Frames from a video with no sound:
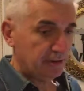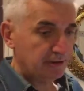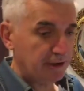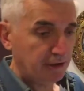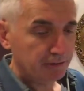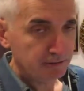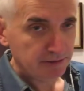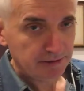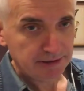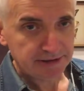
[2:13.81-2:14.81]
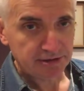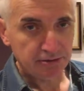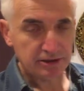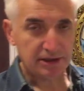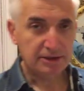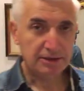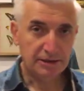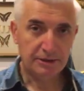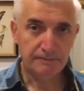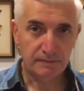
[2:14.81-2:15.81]
Now let's look at
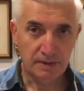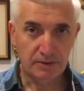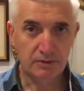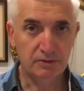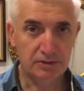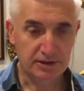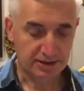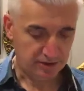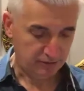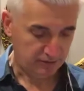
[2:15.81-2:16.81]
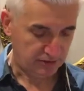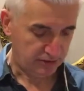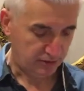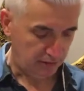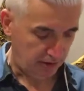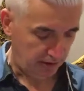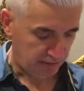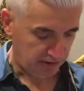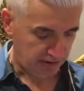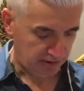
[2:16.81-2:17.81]
the context of these two
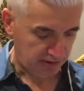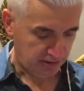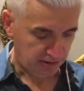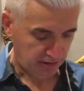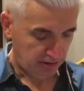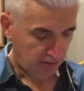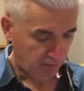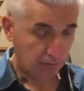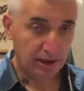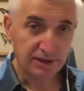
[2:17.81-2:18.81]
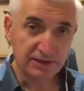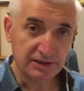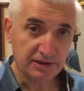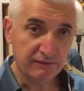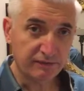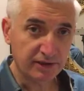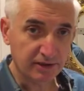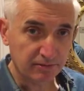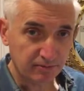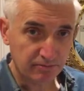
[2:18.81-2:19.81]
houses. One is in a
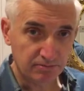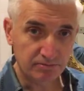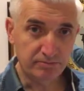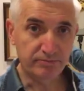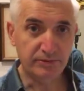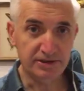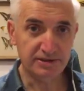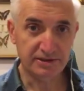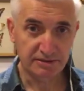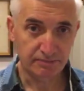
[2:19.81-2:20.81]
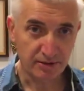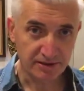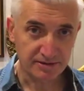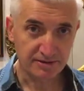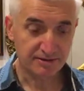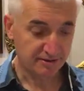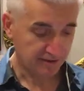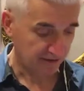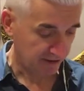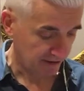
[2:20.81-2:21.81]
very busy,
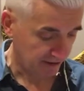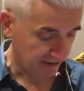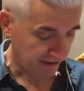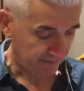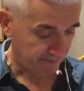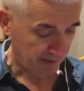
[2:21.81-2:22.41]
bustling and